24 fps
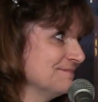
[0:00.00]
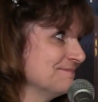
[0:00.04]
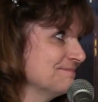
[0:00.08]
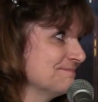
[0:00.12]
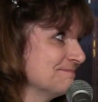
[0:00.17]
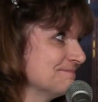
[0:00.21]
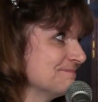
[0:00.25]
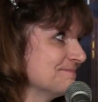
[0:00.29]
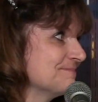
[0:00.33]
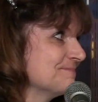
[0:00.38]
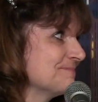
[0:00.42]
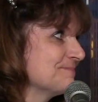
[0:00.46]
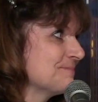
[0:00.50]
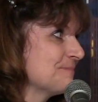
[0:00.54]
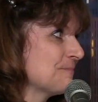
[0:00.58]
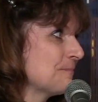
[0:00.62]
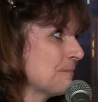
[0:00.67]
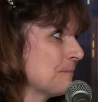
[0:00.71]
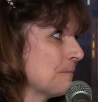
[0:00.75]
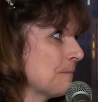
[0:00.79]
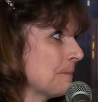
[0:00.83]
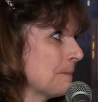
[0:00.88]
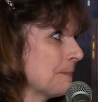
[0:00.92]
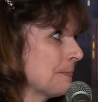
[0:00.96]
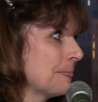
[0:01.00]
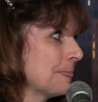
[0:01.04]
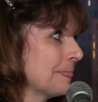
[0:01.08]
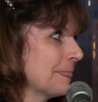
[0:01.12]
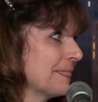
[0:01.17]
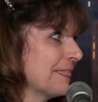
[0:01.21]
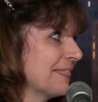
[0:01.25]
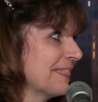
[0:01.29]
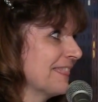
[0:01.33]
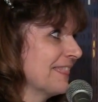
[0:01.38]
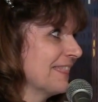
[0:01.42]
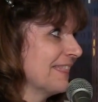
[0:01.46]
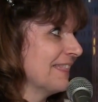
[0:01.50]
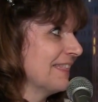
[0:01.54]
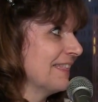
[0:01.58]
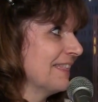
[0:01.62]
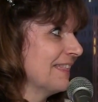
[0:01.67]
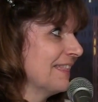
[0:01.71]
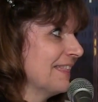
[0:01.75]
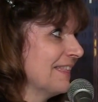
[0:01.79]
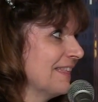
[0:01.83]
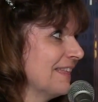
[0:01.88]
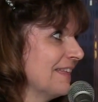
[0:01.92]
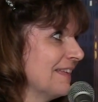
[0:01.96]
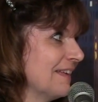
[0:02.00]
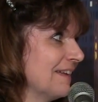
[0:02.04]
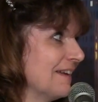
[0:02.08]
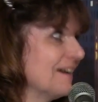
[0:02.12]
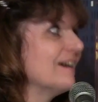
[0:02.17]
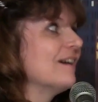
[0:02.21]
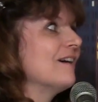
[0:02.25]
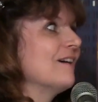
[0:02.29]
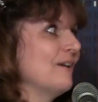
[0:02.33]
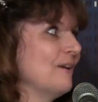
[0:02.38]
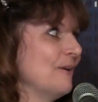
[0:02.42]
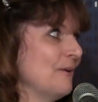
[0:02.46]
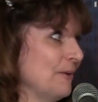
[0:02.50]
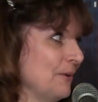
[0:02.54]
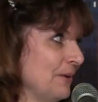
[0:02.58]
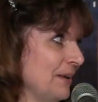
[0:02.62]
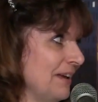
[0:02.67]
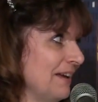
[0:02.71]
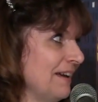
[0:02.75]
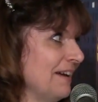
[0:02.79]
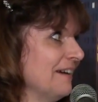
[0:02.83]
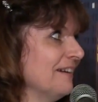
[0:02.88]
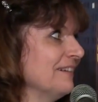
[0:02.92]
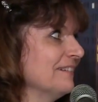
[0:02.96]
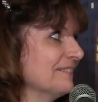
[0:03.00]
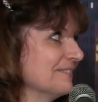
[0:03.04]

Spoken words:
she was like the singer that fronted the